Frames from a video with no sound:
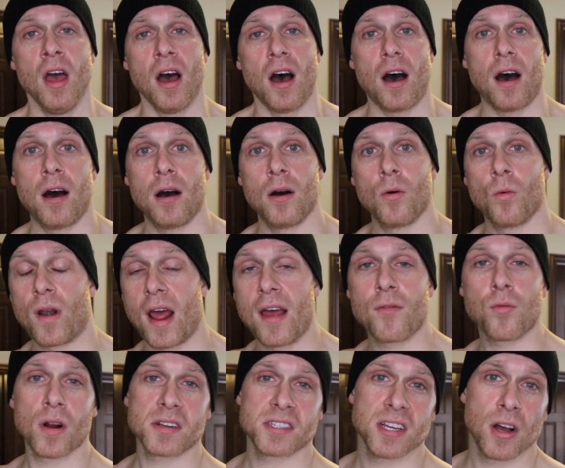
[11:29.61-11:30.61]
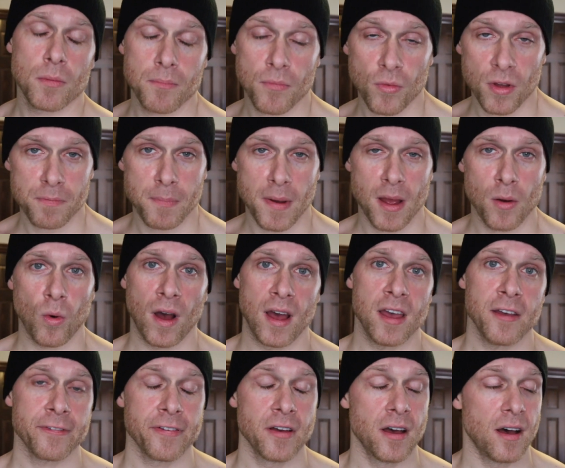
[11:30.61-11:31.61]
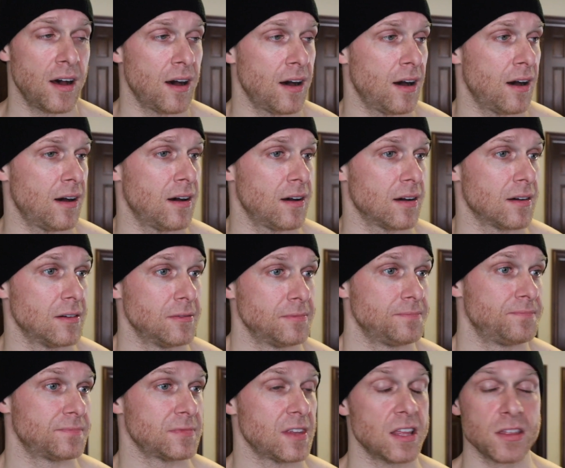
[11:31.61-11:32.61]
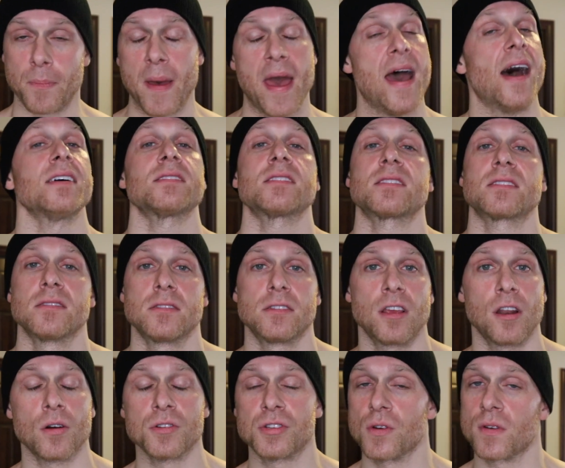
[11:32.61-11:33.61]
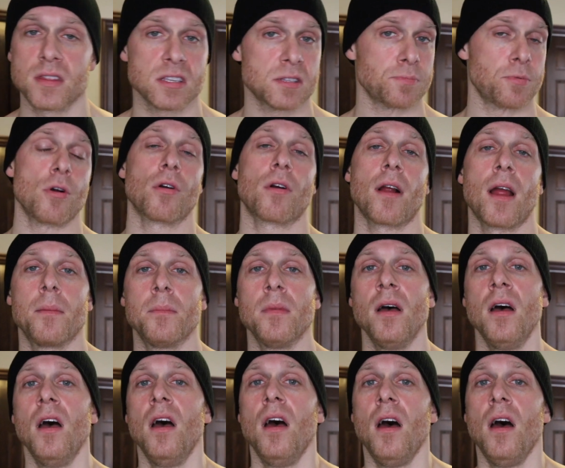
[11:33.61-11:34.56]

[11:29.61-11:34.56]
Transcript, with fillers: Uh, when i worked out with my wife uh, in the past, you know, doing this program,